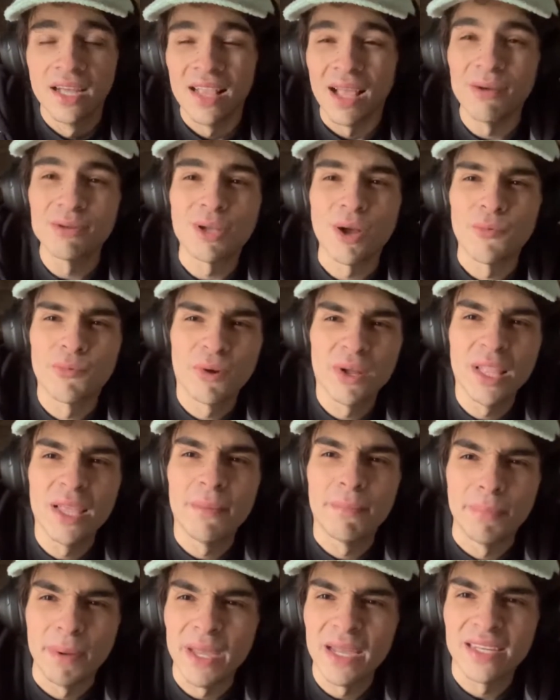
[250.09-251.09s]
that was a
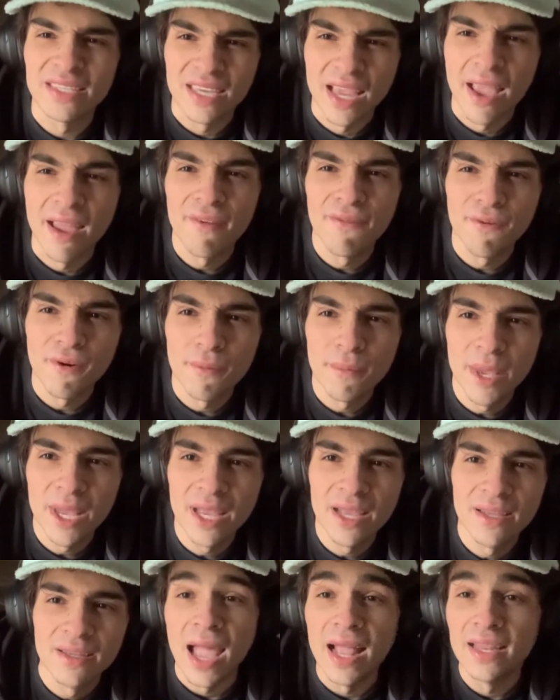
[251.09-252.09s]
really big day for
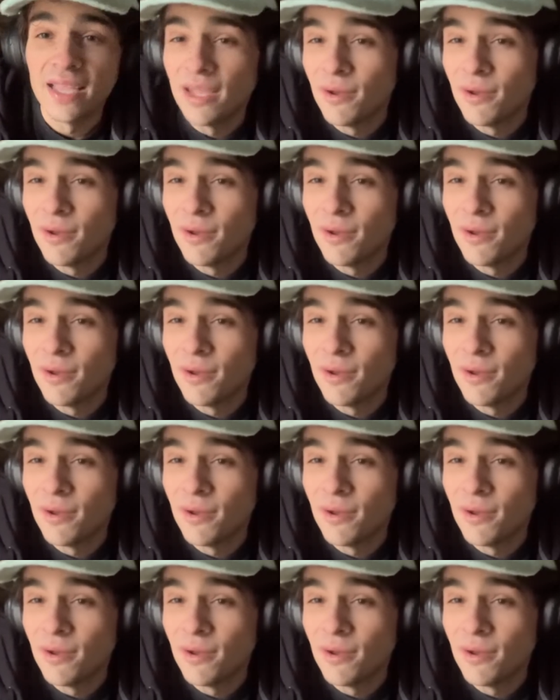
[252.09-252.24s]
me and